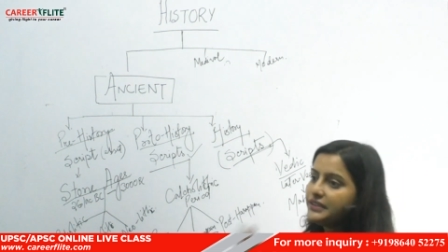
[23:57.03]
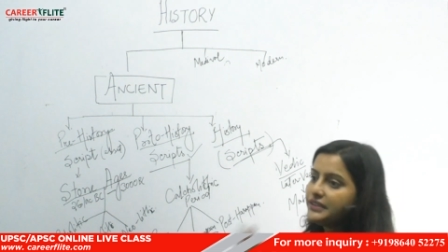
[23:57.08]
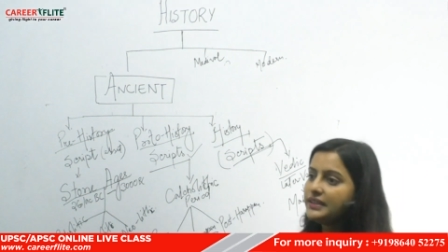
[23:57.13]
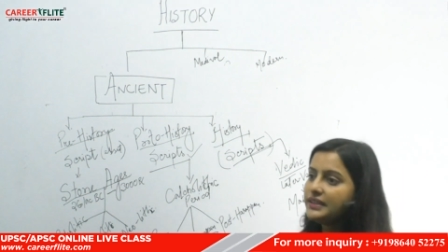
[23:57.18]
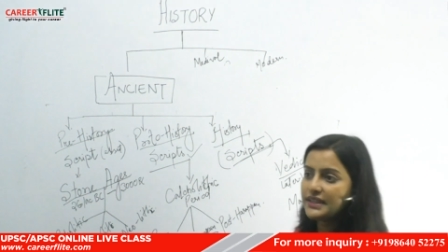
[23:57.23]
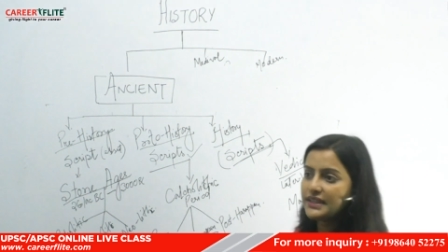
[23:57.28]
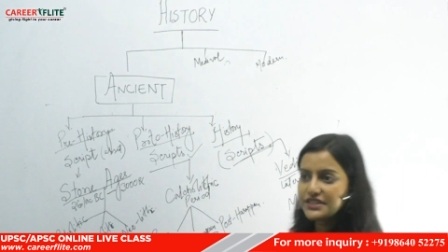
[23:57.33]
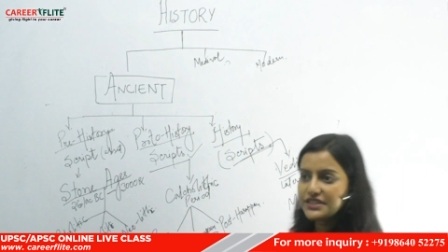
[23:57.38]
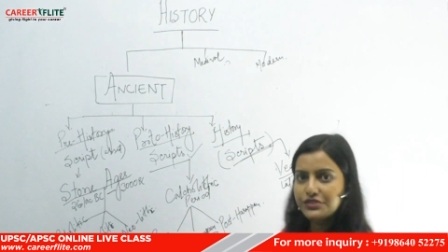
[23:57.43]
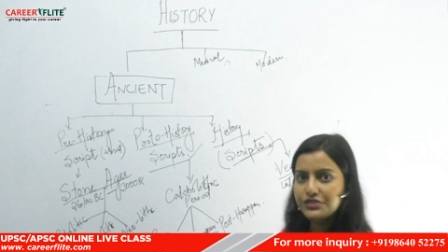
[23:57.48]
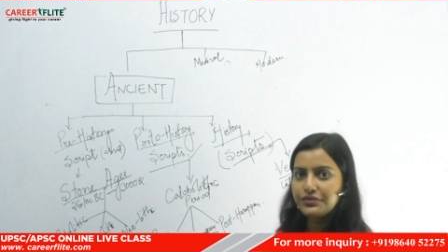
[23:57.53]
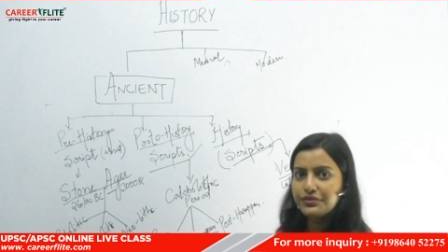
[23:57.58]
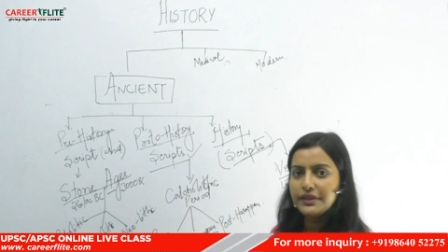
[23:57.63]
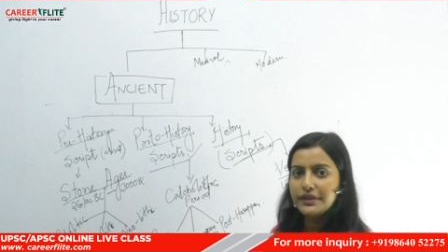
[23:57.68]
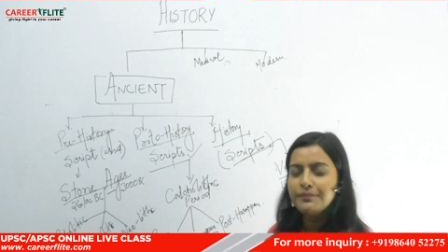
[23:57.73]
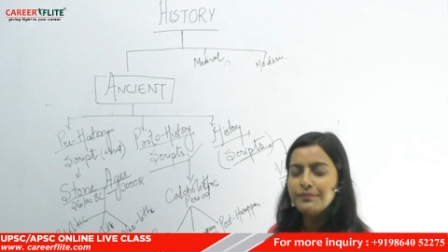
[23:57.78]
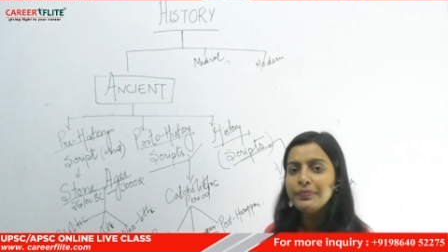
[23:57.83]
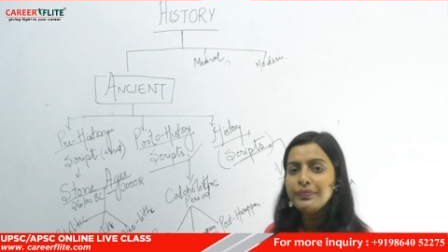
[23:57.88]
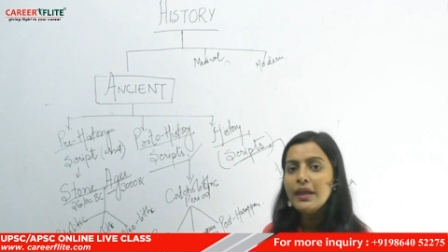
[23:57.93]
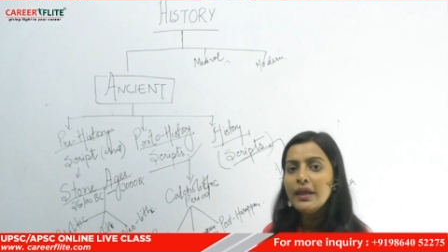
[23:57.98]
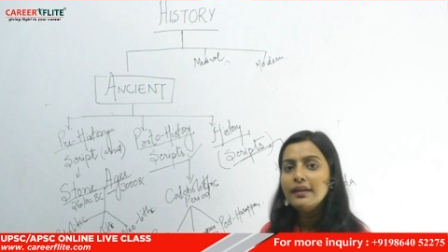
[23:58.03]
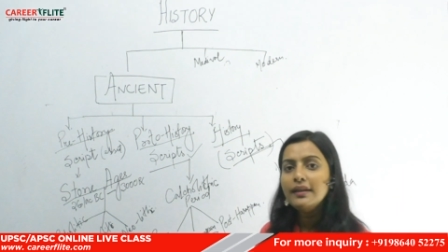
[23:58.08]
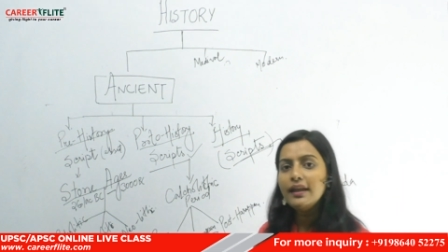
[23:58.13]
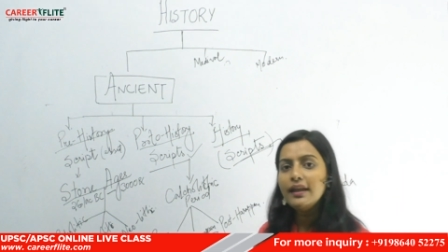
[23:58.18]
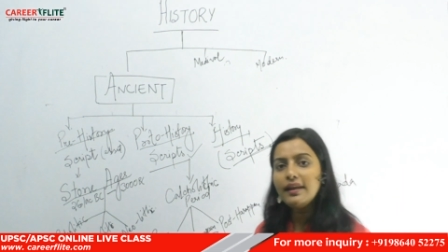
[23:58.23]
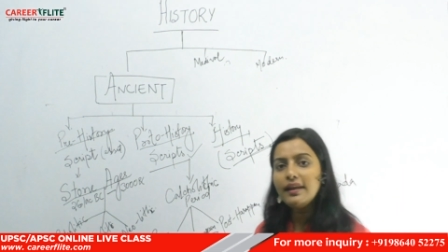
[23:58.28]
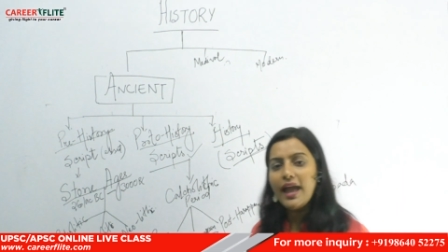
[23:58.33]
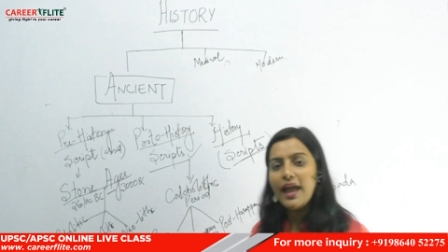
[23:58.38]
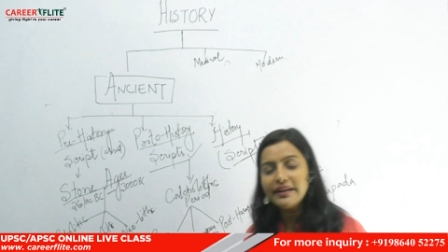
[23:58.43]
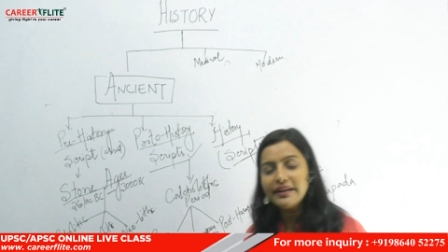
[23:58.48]
history can
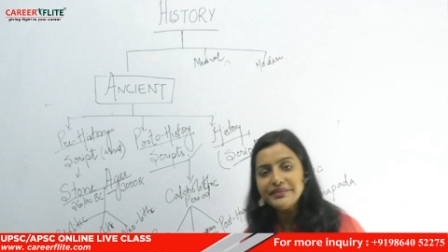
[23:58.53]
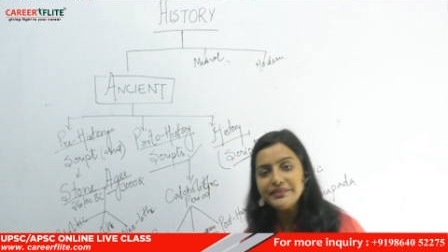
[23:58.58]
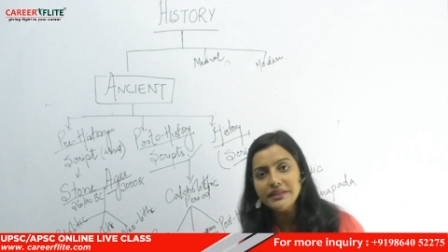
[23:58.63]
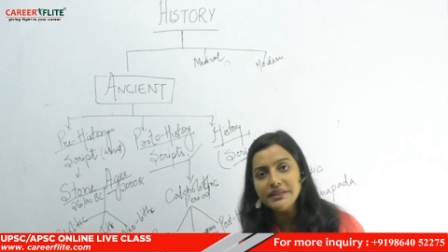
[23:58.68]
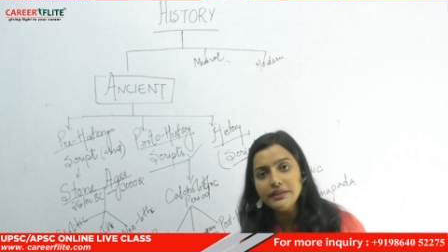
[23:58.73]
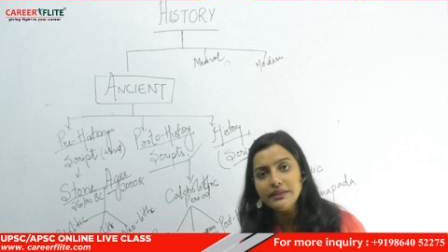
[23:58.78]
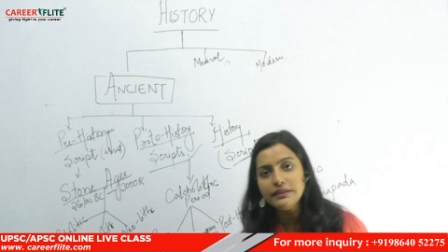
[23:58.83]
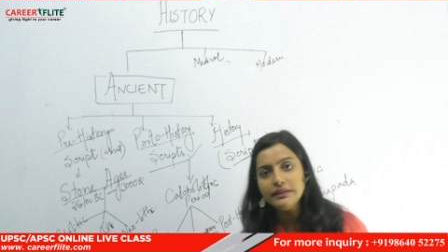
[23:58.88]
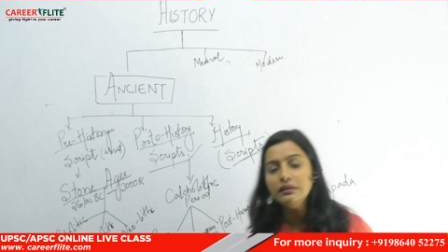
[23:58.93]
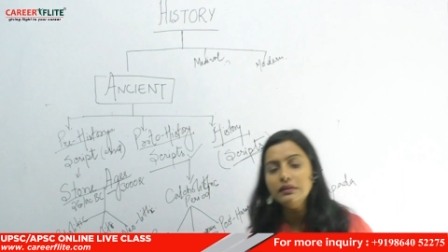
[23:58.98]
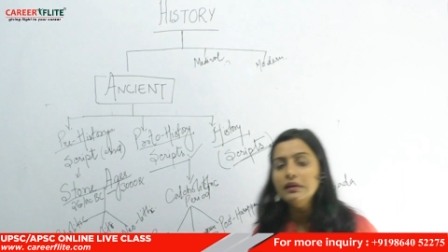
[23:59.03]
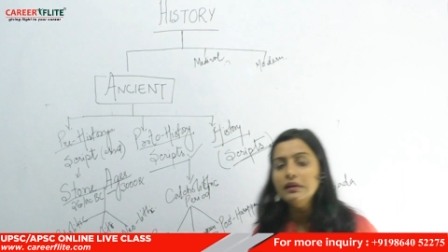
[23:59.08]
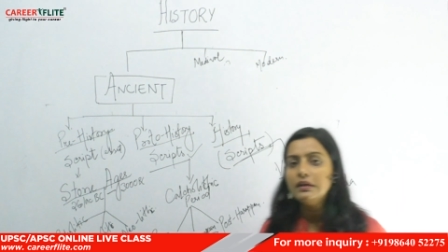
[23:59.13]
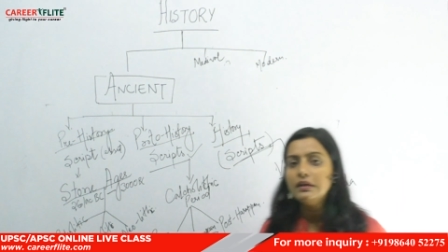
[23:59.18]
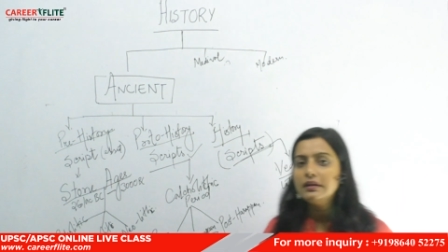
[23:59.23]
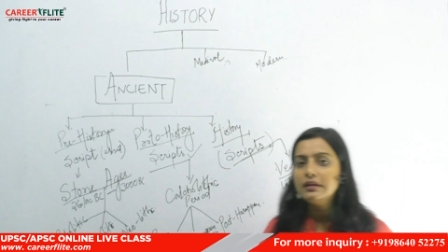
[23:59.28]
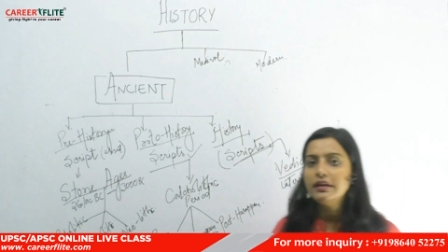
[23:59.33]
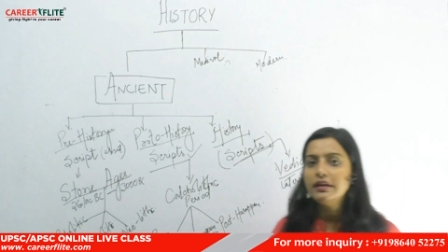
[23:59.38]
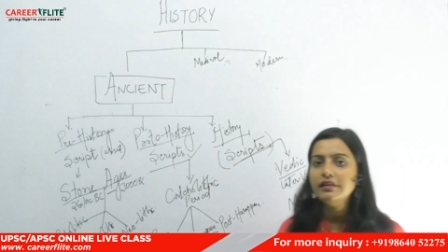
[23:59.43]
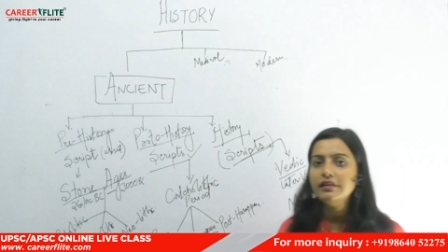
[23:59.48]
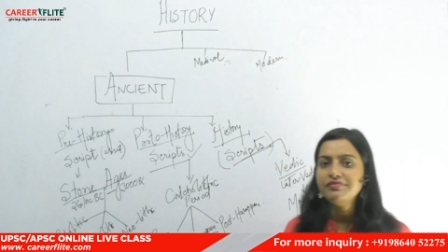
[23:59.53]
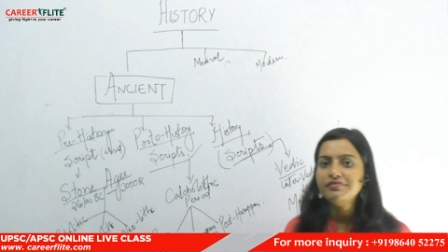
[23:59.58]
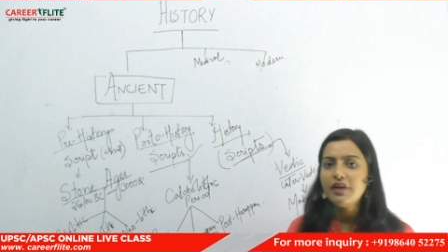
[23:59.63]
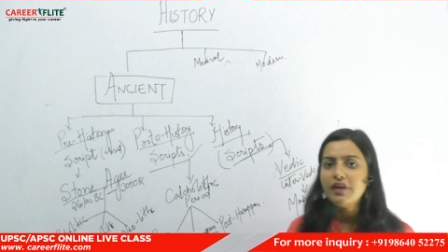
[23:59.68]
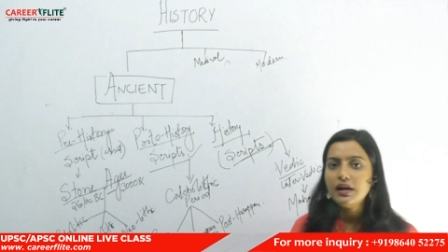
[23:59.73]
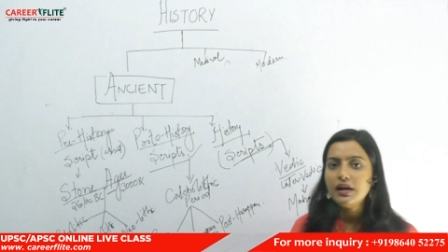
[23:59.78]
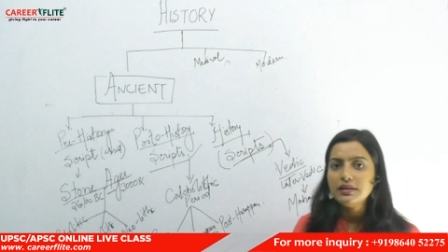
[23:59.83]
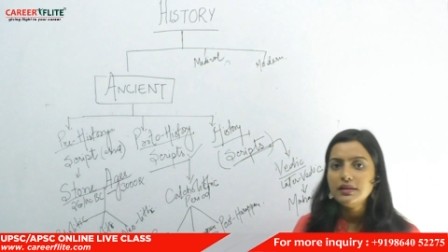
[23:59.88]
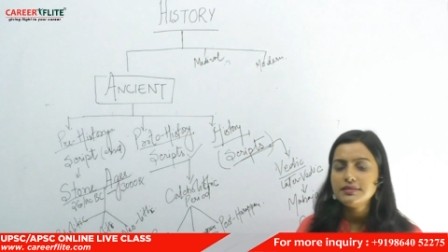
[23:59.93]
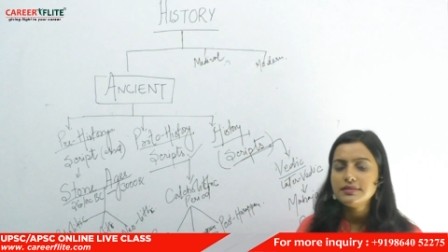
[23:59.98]
actually give
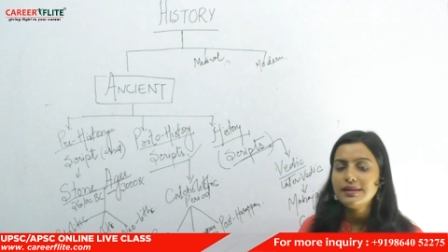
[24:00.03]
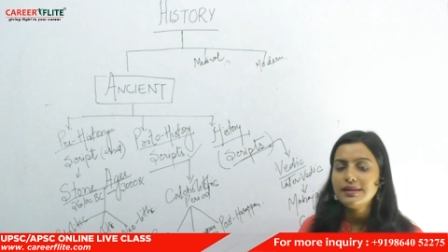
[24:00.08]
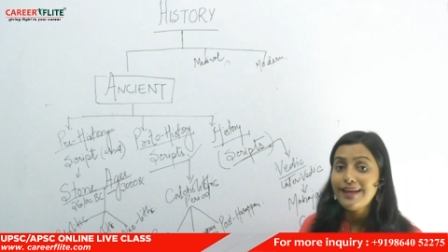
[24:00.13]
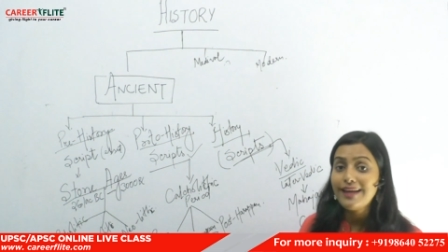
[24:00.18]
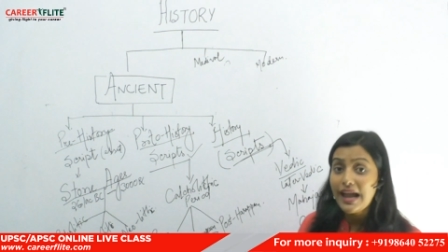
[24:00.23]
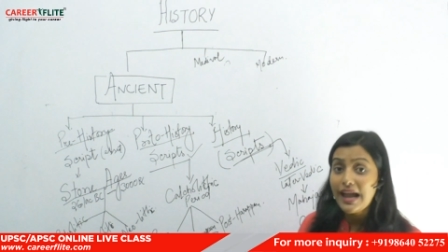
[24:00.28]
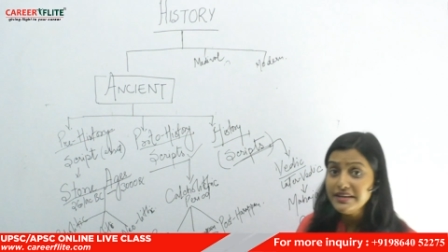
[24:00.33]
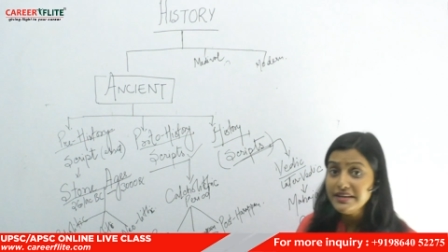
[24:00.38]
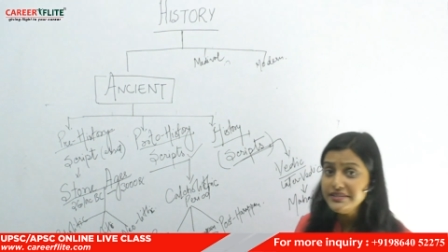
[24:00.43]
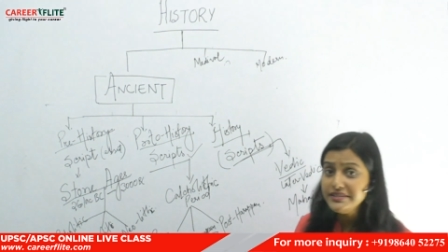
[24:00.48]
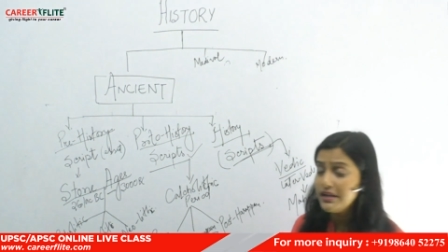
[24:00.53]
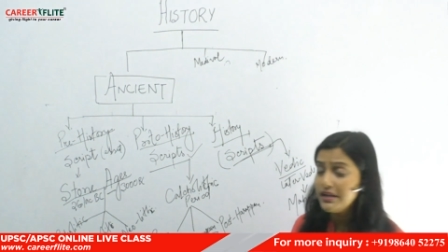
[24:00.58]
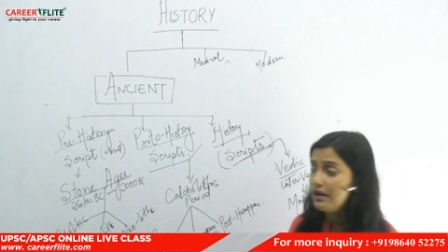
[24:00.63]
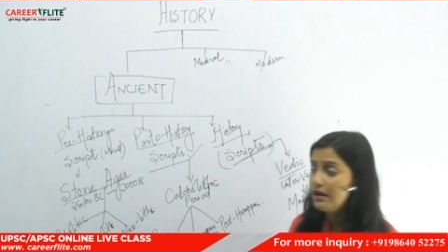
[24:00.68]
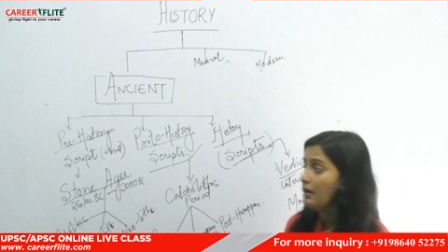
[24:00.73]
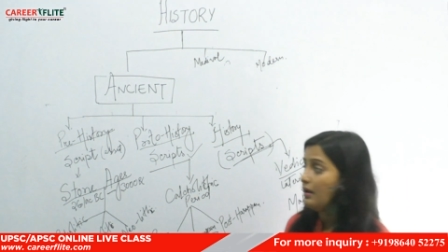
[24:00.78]
us an idea